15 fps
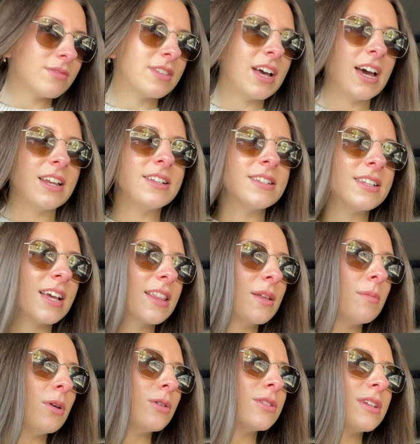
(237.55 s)
That is like the
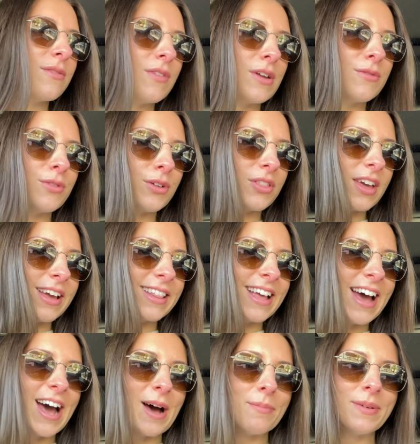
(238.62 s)
most eventful thing
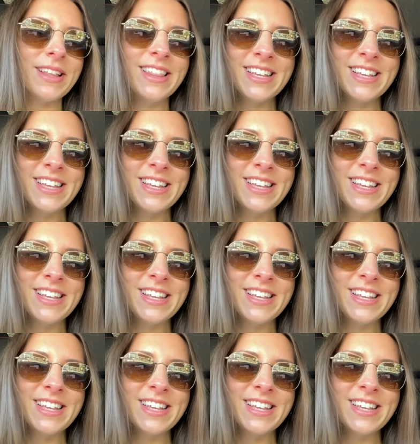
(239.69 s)
that happened